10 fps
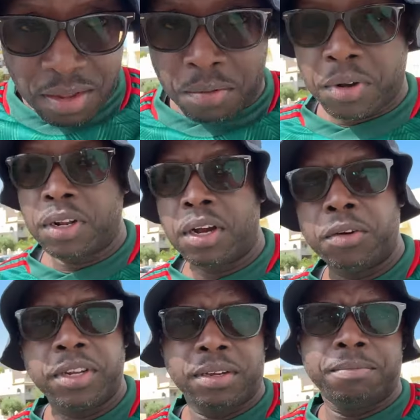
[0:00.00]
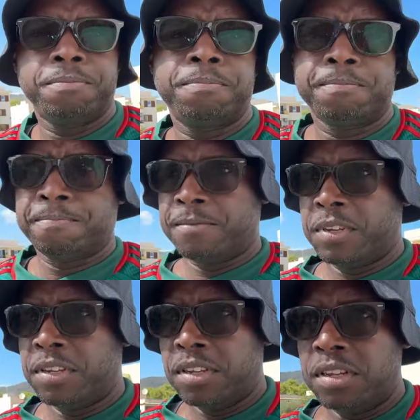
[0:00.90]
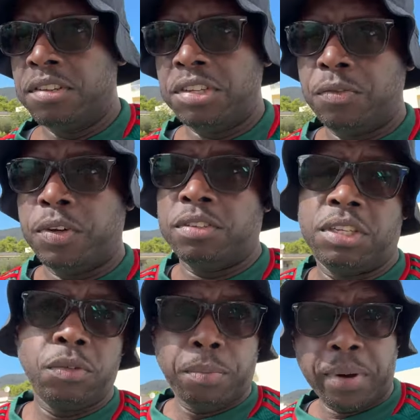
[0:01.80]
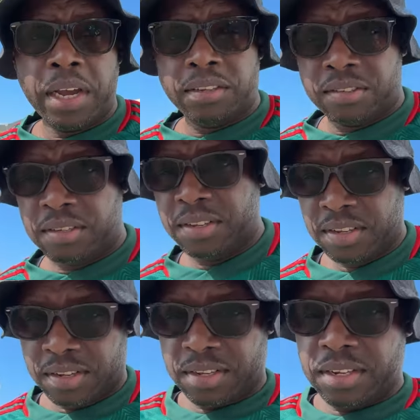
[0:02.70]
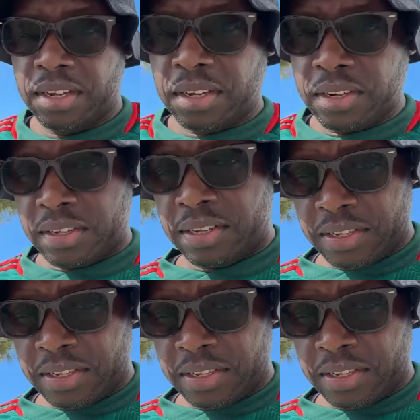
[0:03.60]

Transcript: We're going to go and see if we can see what bikes they're going to